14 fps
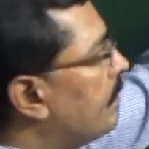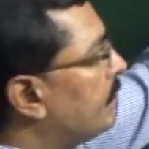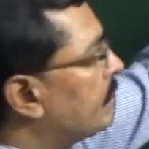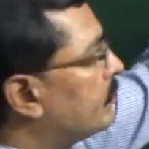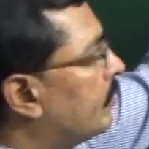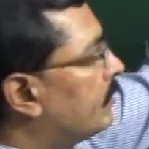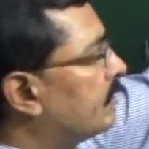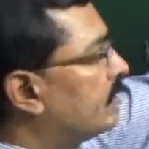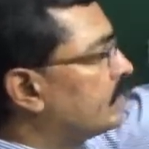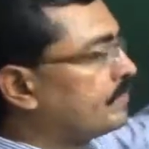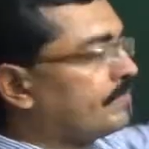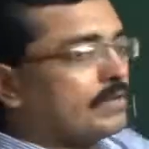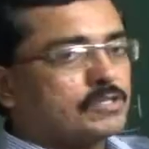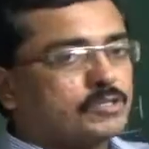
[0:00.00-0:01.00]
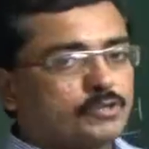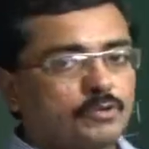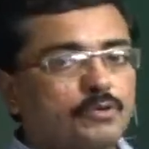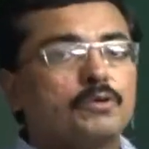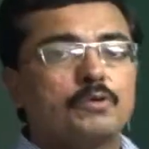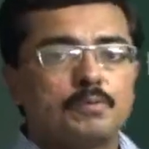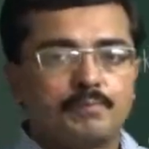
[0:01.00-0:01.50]
based on this first
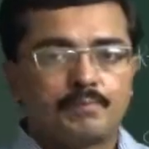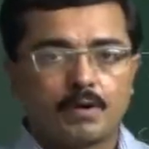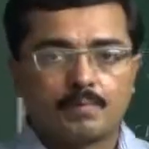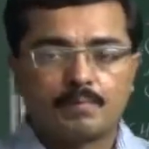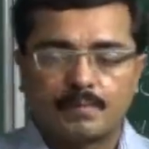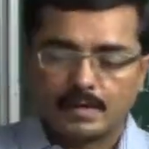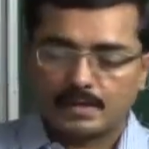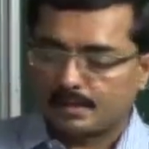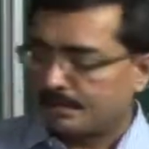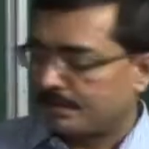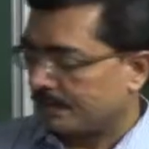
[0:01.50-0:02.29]
two property.